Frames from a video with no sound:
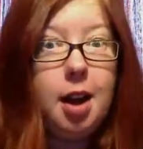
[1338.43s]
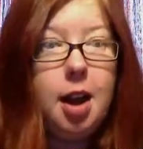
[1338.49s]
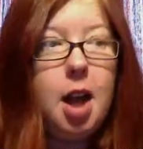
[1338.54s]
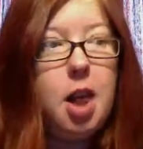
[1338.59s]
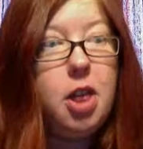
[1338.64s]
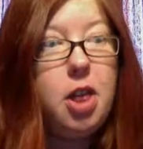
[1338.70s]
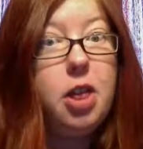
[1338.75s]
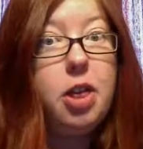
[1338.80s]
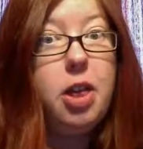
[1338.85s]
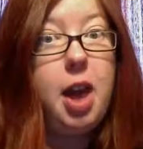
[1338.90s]

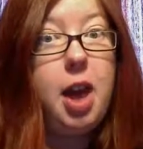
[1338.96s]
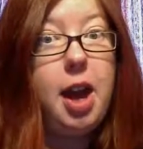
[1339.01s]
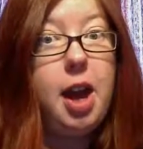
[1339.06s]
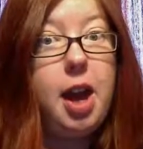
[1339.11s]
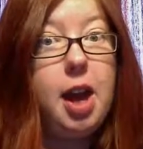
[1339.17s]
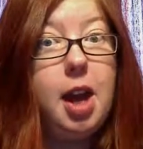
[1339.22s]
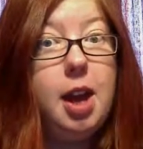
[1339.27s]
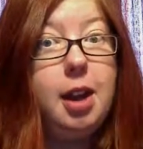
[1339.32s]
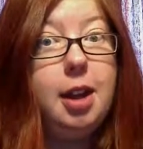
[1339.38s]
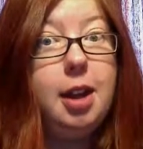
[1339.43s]

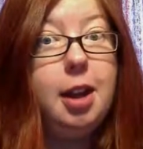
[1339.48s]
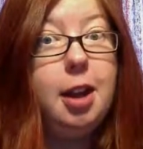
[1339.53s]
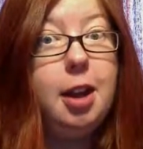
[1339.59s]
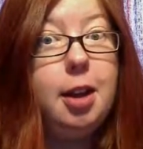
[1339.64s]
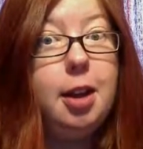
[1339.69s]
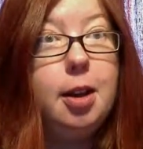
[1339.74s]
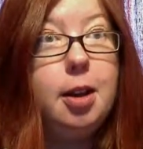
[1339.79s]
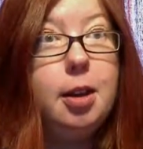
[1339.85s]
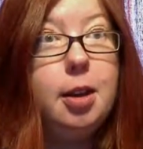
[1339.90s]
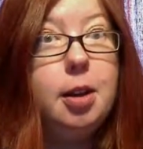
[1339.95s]
Thank
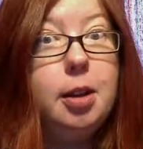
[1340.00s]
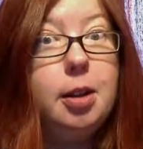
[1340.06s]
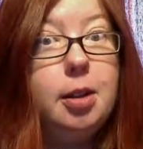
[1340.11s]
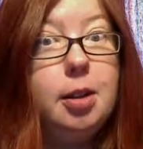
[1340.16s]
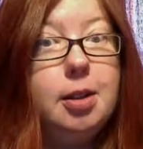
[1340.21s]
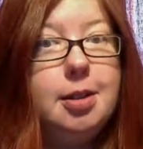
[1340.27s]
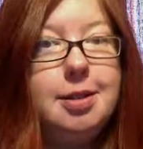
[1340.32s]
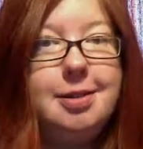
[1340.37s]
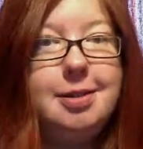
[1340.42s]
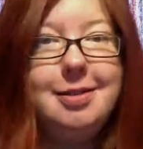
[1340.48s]

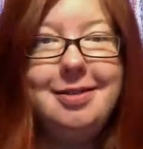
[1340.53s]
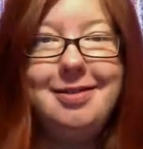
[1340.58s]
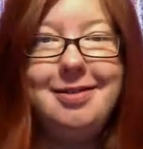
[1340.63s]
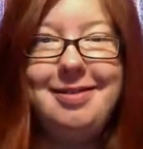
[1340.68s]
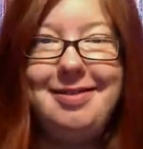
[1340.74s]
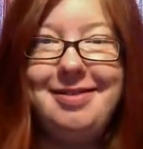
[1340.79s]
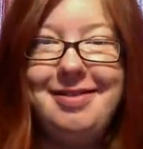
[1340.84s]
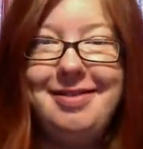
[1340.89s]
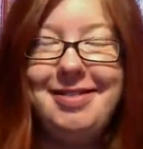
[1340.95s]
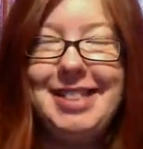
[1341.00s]
you.
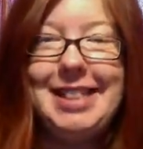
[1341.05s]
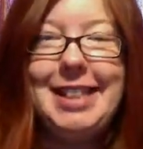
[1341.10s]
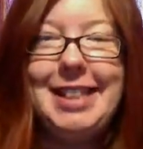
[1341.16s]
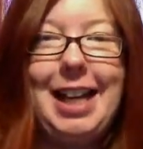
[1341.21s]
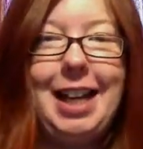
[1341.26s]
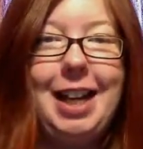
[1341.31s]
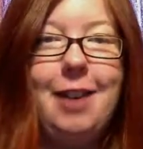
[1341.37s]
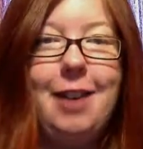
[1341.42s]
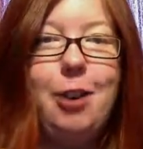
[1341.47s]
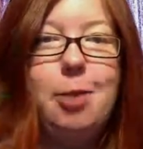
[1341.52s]

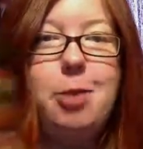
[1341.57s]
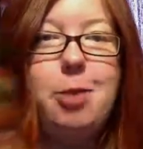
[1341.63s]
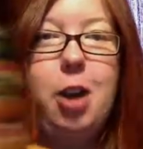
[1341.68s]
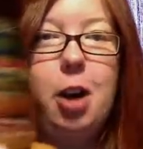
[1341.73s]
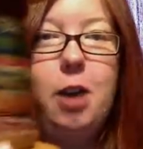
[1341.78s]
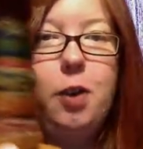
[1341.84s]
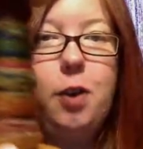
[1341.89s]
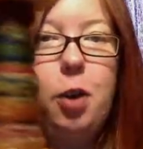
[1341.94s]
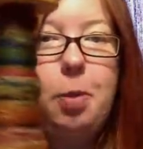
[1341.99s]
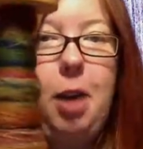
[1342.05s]
Sadie from Yarn
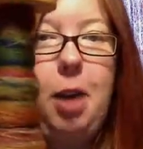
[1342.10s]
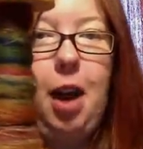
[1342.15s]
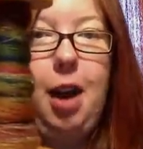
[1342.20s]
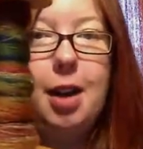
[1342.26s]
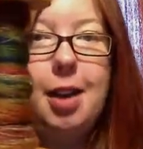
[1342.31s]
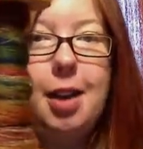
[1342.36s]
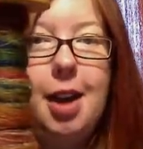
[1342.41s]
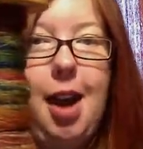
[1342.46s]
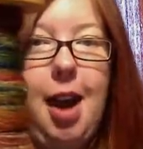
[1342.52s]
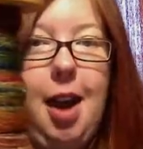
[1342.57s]
of War
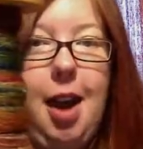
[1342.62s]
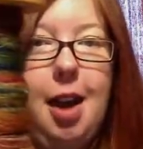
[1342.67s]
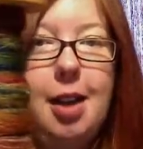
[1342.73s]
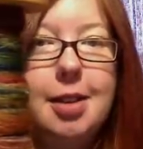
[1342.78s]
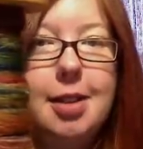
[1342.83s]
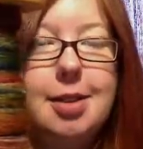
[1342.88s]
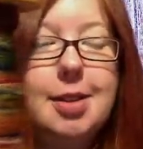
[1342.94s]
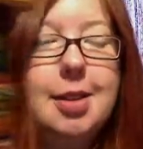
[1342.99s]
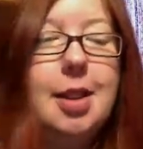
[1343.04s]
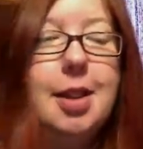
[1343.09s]

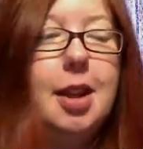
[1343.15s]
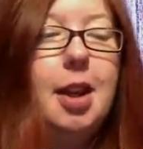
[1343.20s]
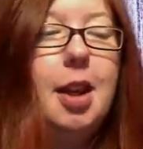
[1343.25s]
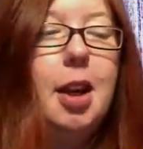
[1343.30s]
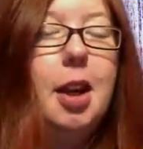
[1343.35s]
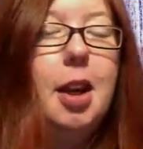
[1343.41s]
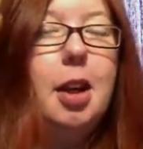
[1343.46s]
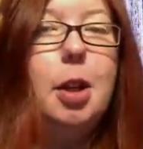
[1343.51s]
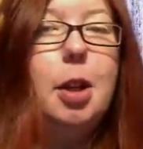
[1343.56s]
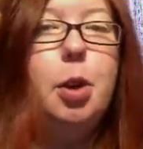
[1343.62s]
Podcast,
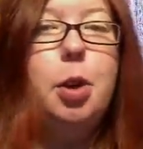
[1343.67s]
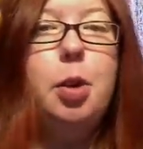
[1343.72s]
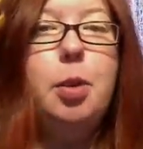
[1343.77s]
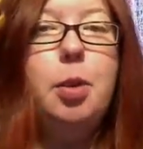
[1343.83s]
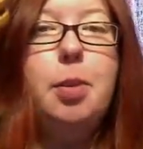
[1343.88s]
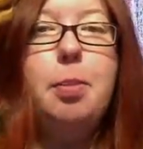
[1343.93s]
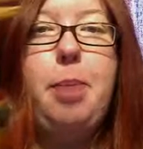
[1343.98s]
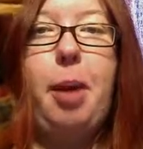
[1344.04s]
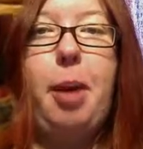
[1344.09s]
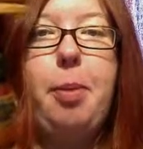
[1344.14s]

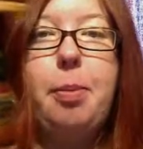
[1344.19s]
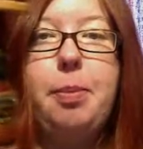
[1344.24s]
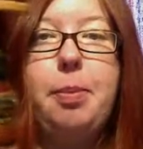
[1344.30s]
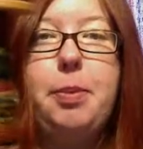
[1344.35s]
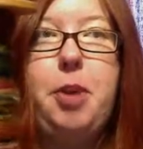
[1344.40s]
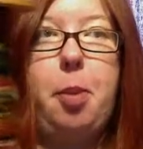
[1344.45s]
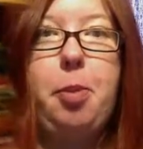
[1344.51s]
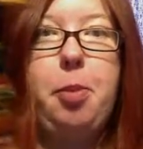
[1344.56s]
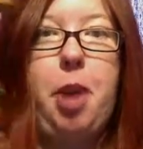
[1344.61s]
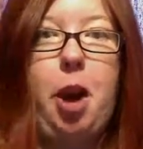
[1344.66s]
who
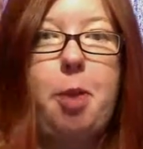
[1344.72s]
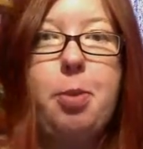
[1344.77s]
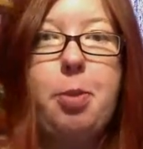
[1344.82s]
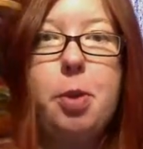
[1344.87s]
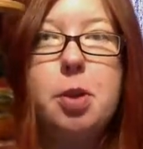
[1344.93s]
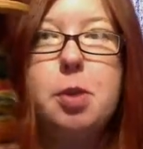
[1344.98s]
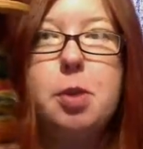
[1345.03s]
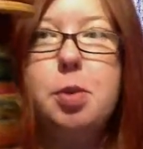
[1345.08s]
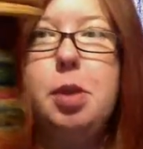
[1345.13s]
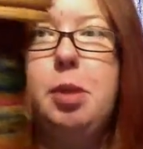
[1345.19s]
jumped on our
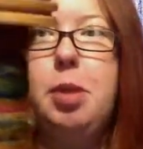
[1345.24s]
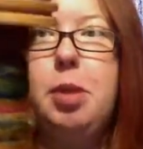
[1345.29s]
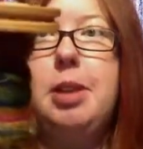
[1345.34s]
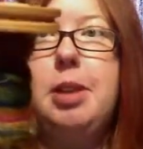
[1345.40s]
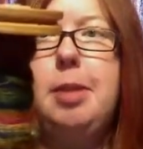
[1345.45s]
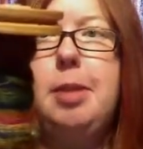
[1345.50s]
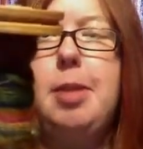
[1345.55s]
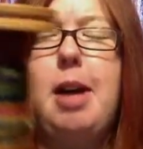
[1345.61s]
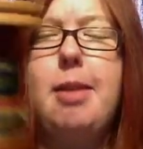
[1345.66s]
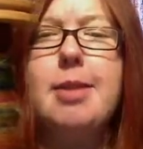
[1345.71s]
boards really quickly
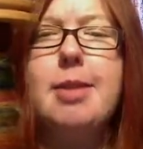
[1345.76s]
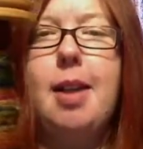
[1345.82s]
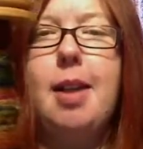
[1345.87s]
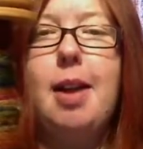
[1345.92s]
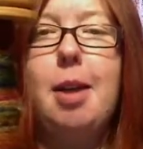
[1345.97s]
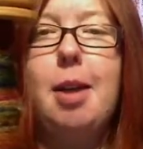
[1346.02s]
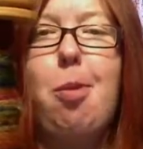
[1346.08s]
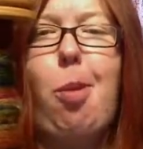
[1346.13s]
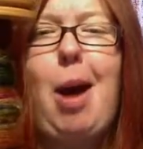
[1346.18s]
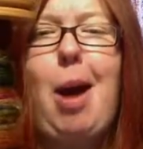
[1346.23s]
when I was all
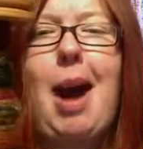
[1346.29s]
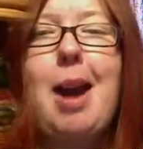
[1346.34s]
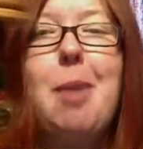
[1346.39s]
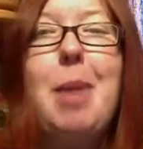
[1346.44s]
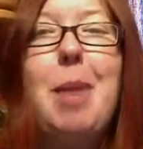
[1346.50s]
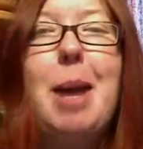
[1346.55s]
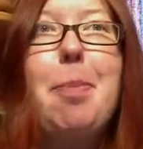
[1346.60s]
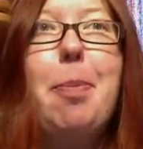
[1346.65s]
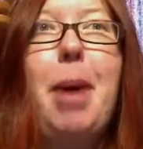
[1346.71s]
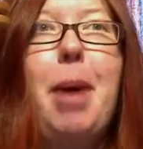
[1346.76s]
like, why are
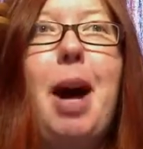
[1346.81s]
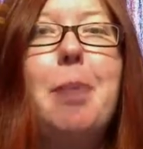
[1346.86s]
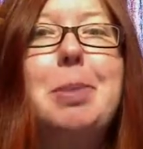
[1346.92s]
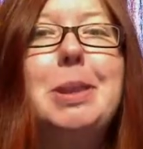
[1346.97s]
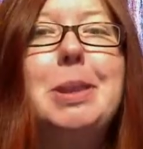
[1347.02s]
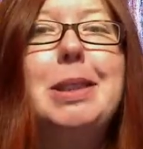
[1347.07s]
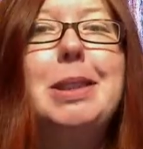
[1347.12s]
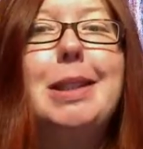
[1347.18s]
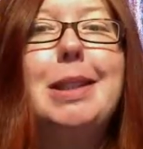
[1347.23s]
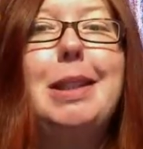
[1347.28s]
my
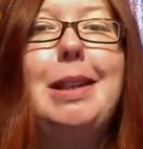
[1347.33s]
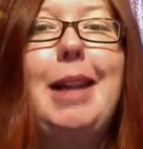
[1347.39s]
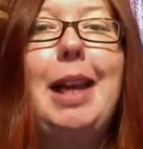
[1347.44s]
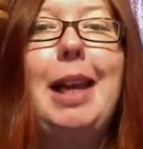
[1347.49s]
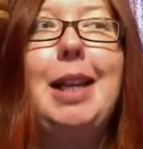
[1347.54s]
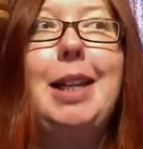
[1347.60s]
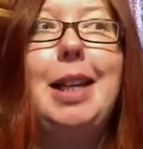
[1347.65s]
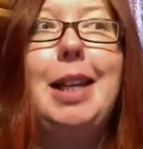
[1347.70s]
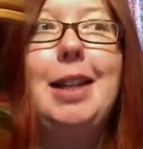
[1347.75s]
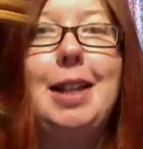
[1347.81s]
bobbins
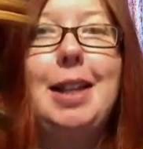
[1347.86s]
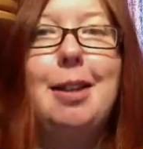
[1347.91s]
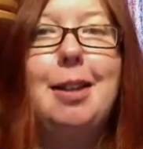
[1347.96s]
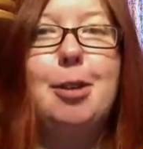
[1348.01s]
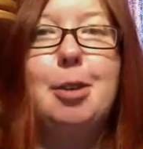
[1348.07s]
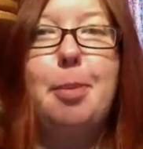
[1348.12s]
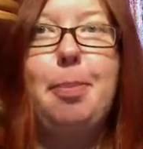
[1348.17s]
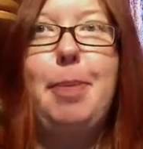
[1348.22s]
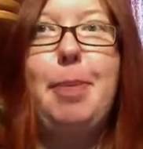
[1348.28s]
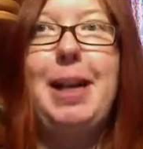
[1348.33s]
clanking like there's
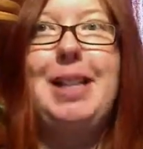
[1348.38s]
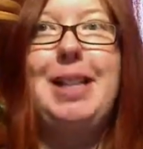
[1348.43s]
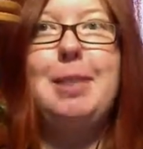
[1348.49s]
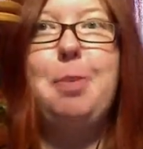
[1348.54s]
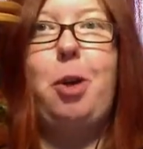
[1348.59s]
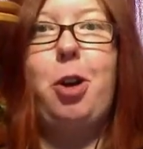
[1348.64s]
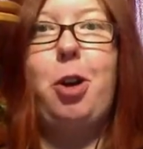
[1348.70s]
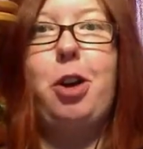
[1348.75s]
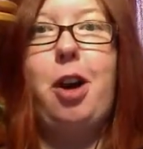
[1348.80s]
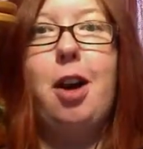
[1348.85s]
a
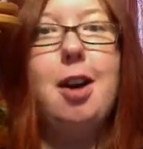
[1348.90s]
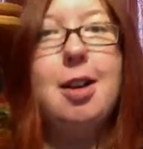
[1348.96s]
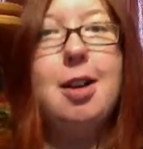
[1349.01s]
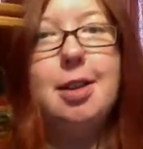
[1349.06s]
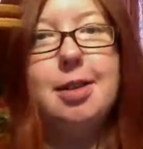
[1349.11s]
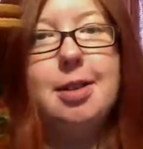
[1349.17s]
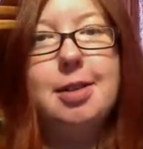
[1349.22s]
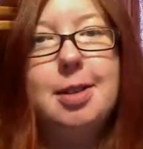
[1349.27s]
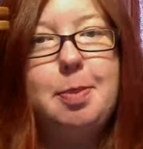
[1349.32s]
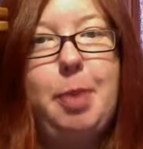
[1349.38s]
baseball card in
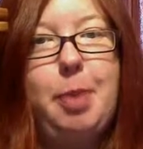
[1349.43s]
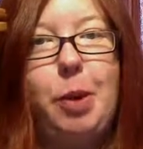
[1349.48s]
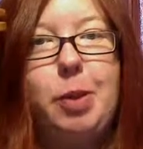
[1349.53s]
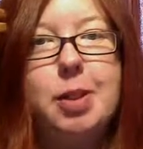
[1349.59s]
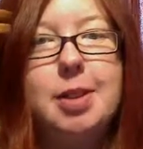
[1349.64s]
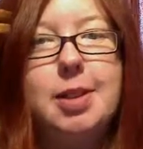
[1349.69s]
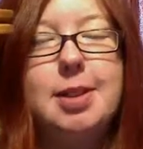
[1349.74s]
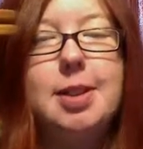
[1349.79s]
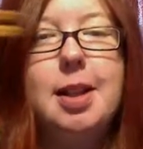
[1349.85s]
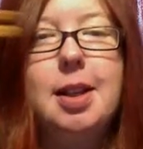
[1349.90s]
the
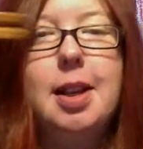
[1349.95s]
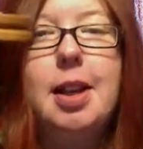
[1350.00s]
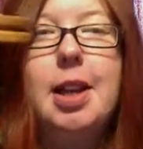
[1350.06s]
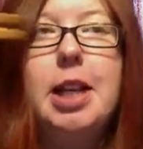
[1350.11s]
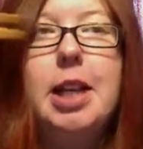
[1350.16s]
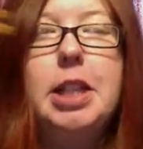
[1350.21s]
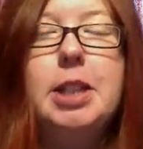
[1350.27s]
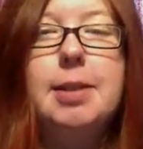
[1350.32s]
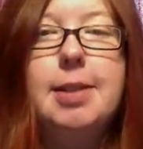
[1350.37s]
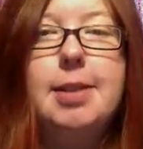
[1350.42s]
spokes?
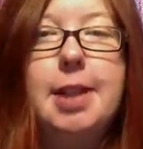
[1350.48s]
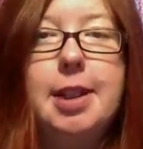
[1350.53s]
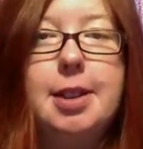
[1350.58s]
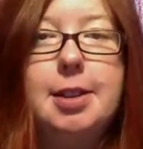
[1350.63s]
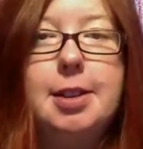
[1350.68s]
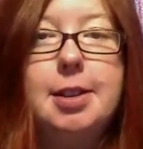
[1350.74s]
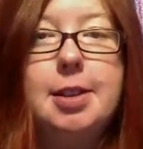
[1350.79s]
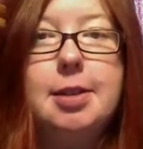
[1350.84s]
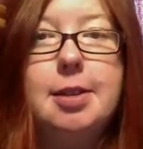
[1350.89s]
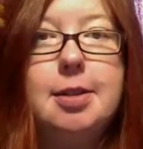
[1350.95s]
She's like,
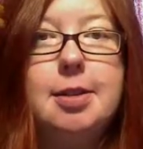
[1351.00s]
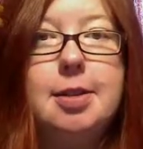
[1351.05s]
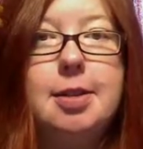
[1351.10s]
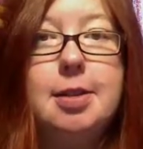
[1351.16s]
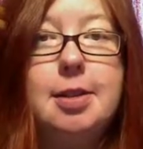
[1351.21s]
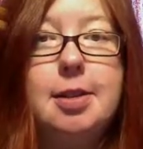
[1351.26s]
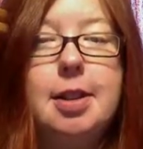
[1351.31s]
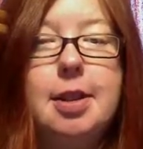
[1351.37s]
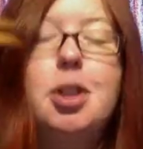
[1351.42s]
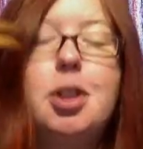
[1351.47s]
dude.
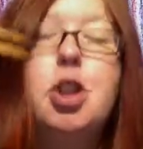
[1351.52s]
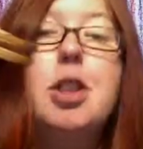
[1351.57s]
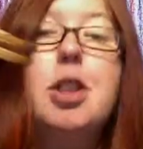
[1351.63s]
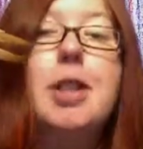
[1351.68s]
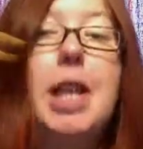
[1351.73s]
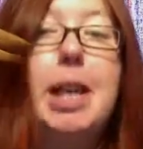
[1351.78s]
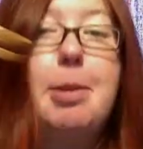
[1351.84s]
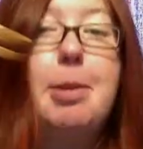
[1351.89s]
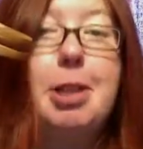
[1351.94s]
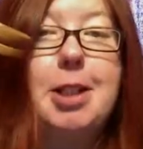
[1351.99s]
She
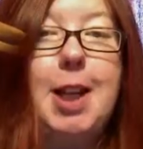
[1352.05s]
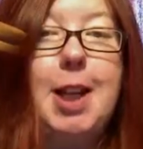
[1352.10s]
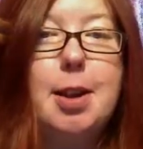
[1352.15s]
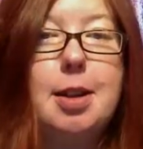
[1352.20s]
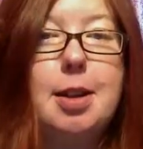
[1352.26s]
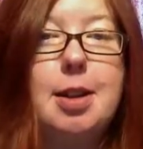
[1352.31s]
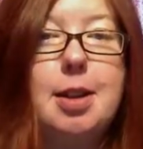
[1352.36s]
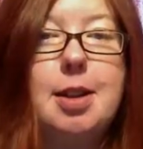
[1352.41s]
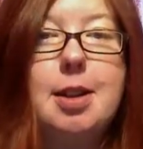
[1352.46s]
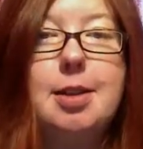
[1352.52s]
said it much nicer
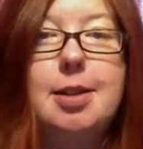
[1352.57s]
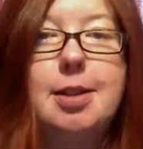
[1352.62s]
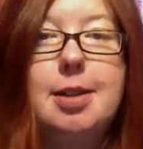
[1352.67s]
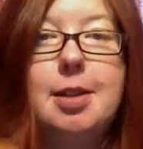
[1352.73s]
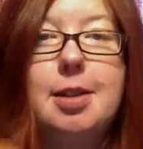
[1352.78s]
than this.